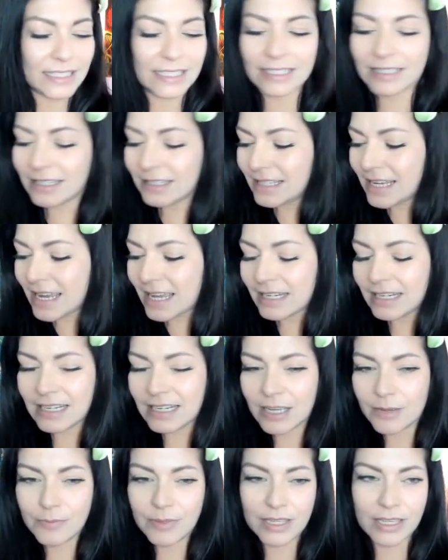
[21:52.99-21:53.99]
I need to tan it
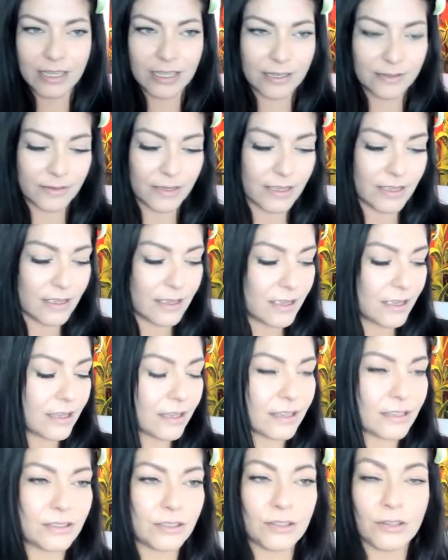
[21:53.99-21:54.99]
up again,
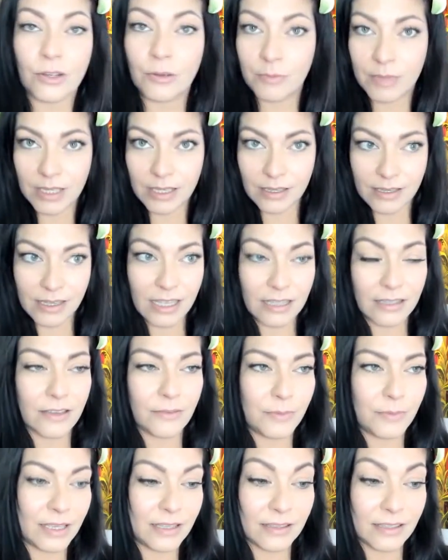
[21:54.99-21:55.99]
because you know me, I
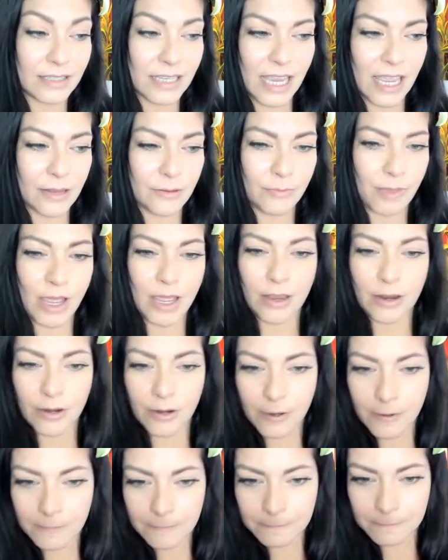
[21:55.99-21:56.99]
love being the
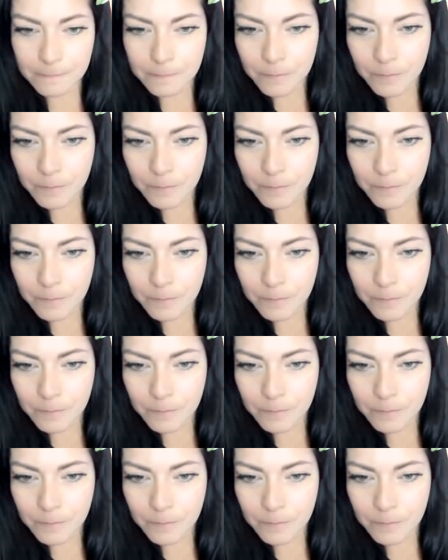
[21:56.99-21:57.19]
tanpire.